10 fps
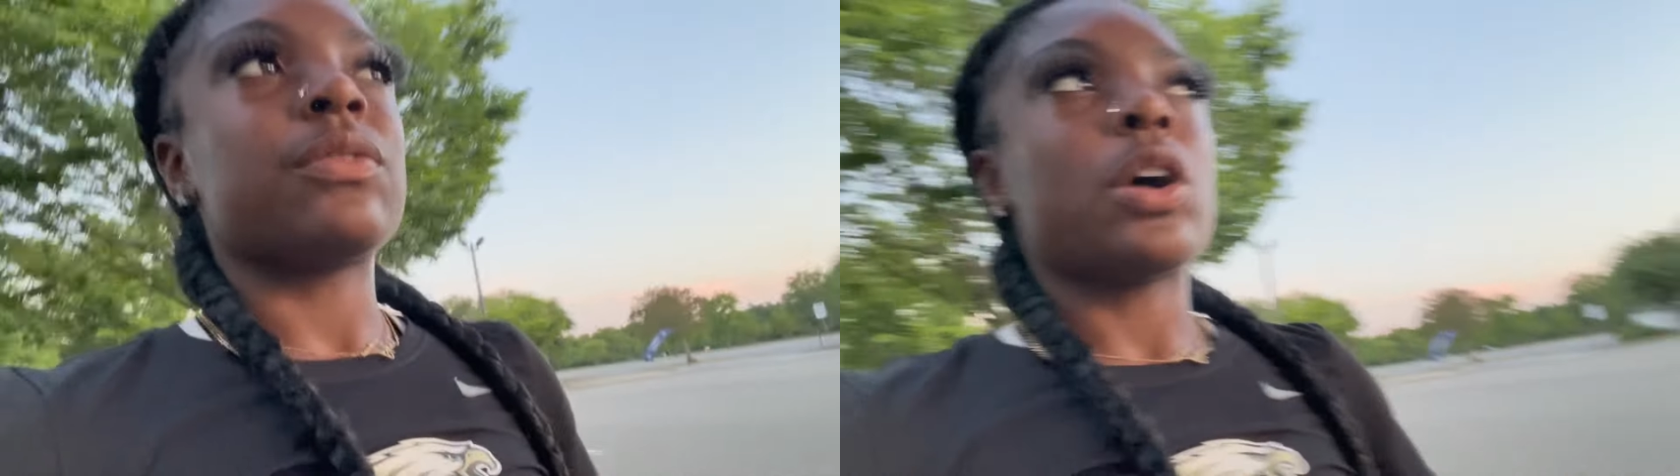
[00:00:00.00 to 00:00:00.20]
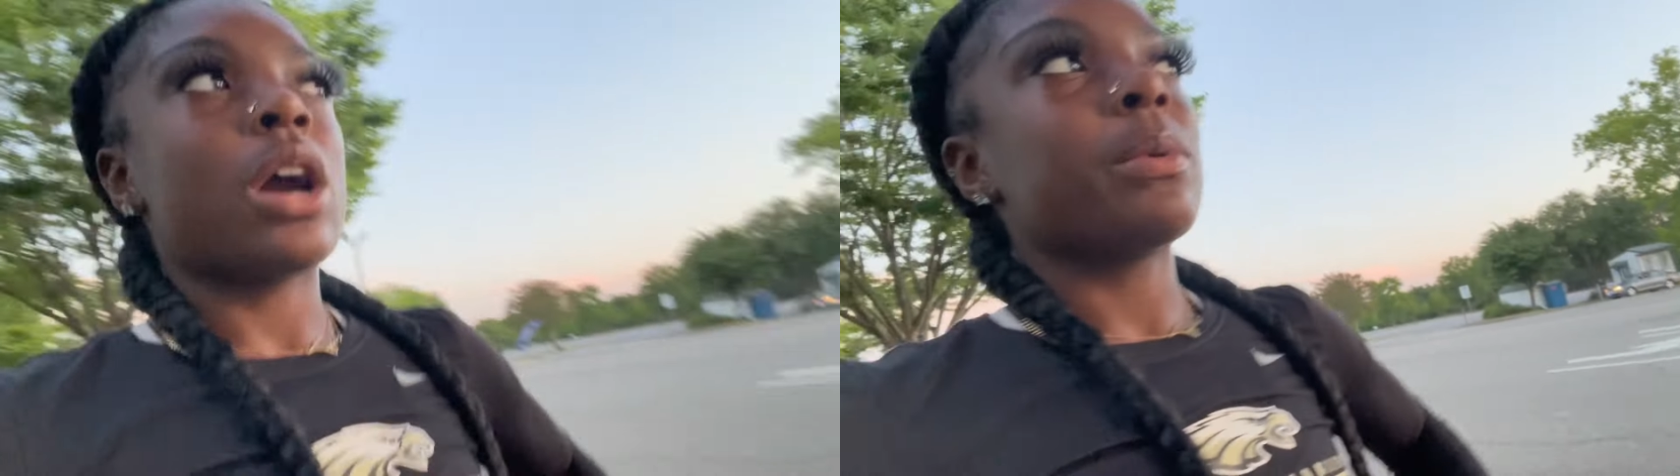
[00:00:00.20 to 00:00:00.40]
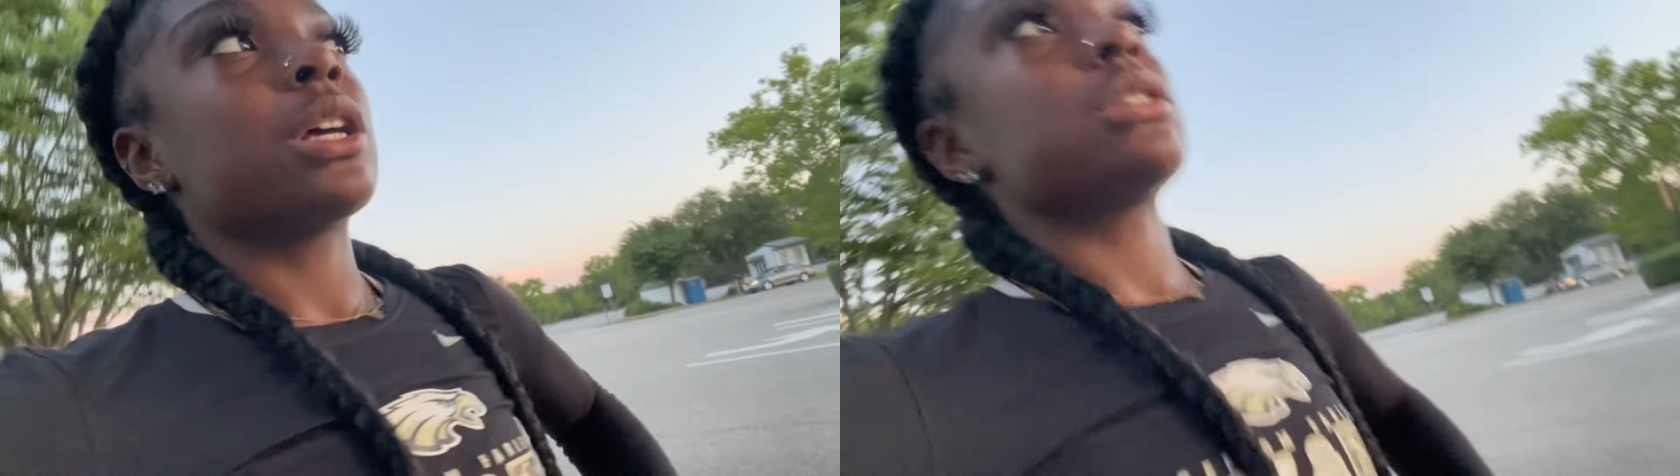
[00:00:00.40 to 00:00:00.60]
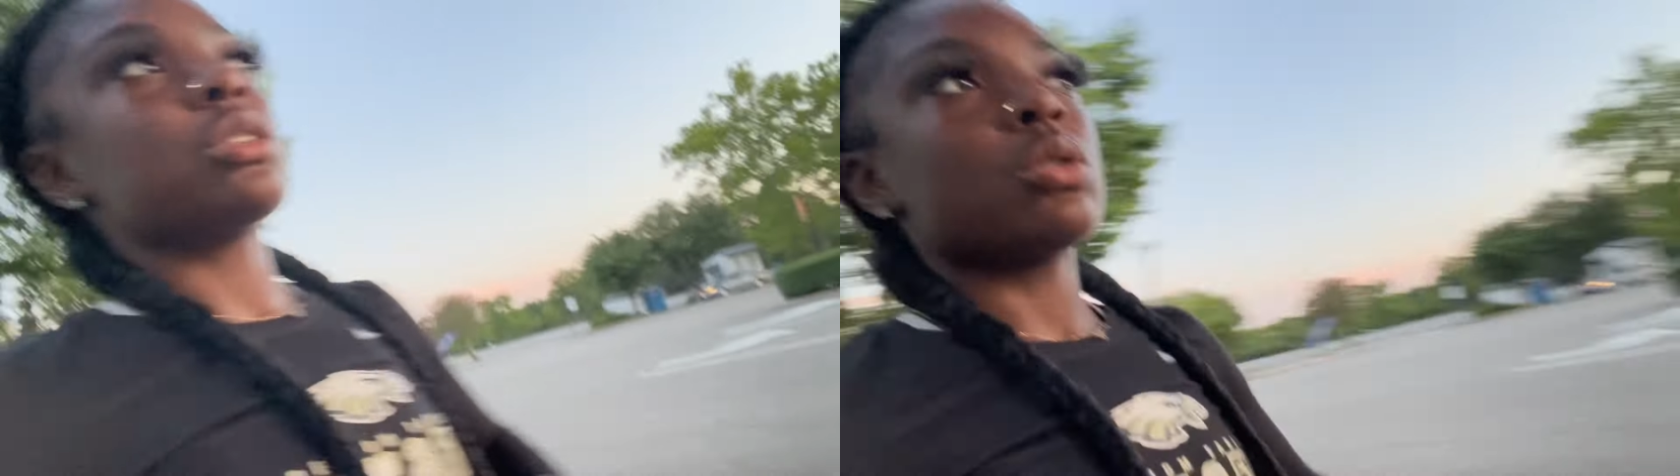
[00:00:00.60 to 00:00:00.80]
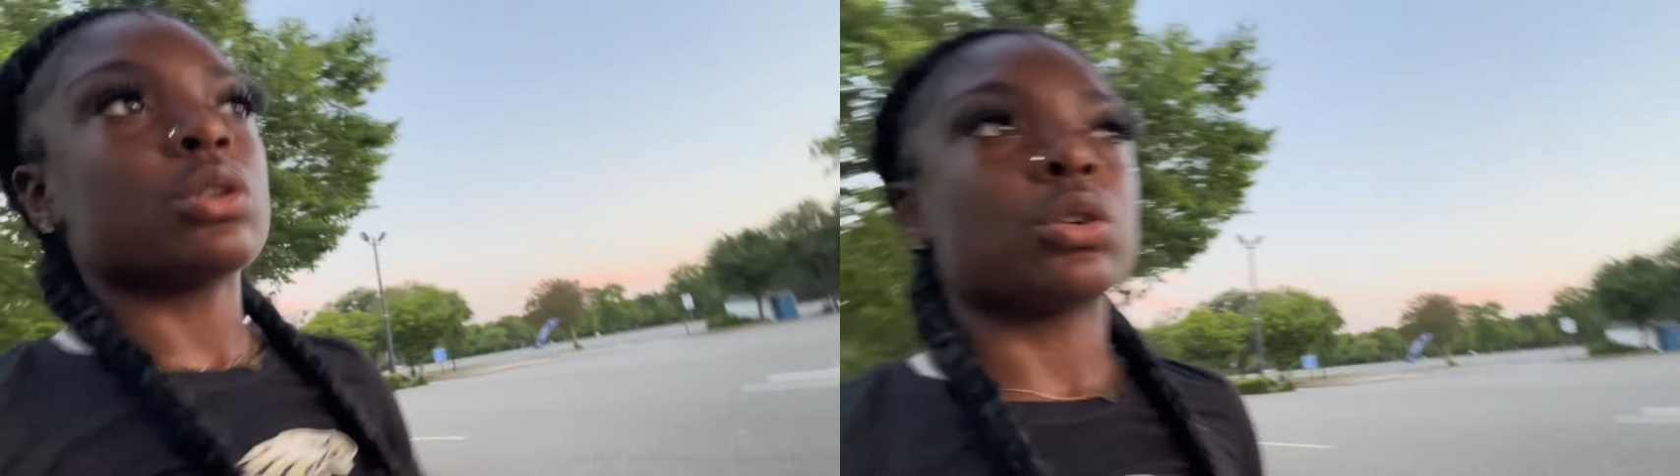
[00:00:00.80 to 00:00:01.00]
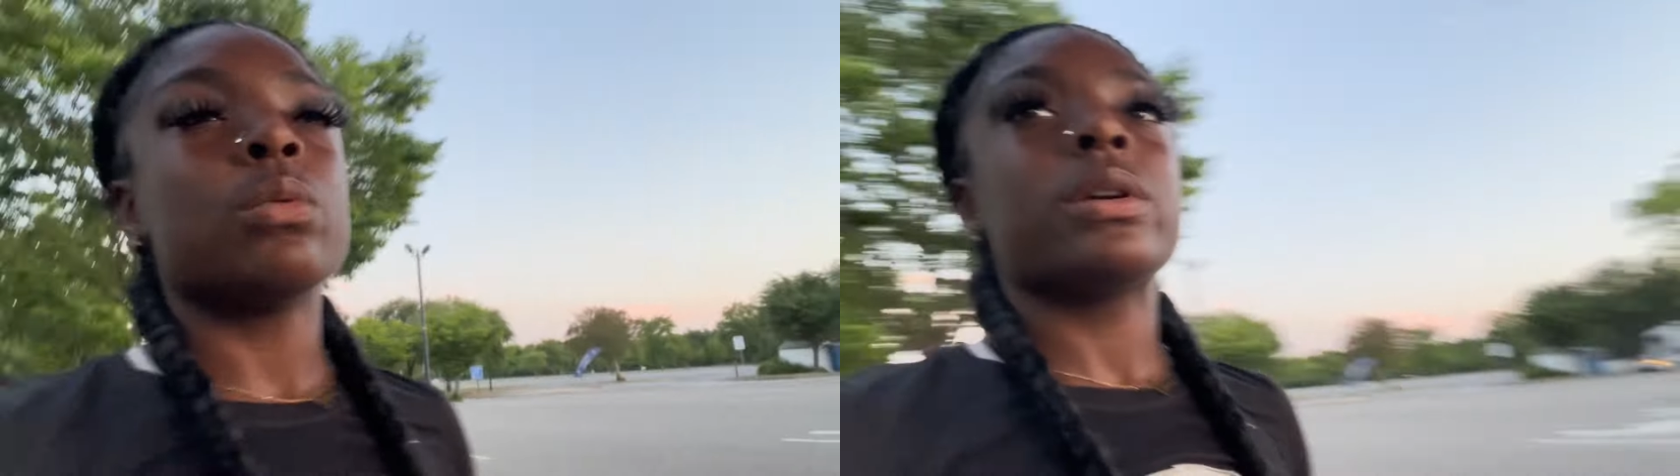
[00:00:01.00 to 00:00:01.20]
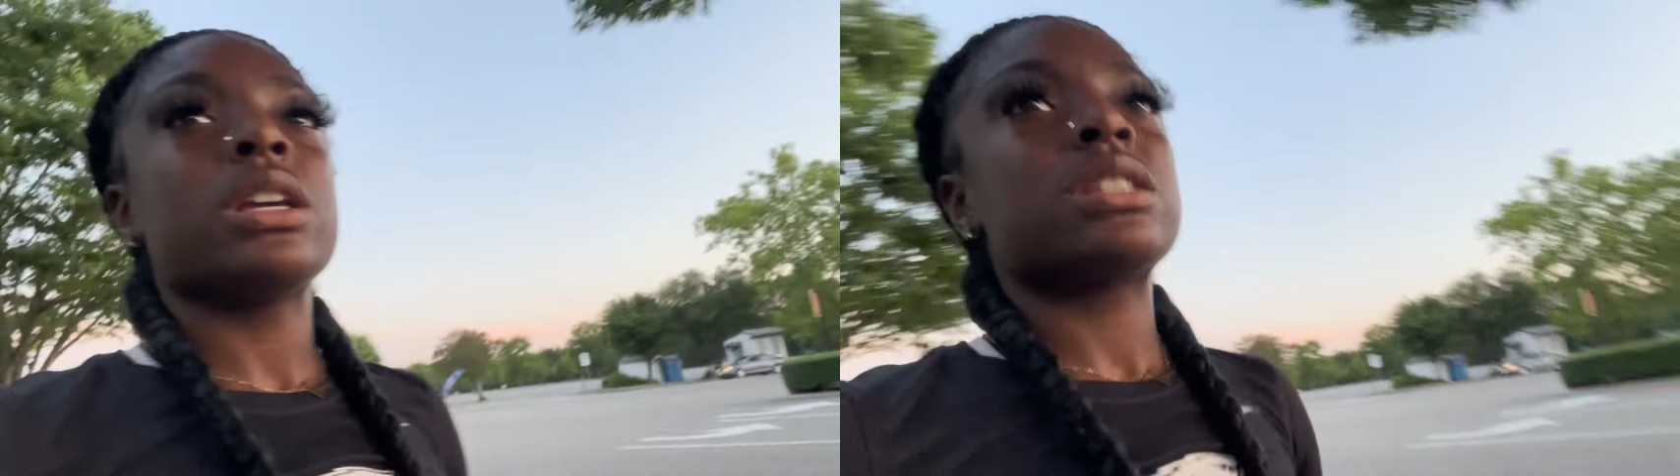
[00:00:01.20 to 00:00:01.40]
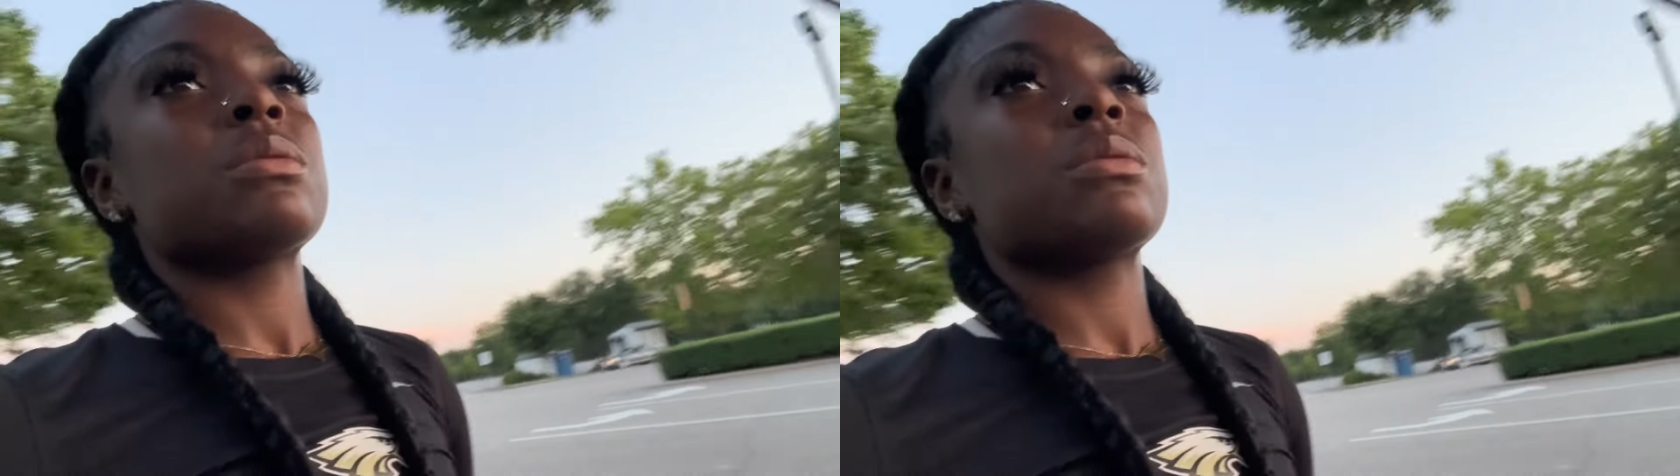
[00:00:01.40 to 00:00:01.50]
far because on Uber Eats,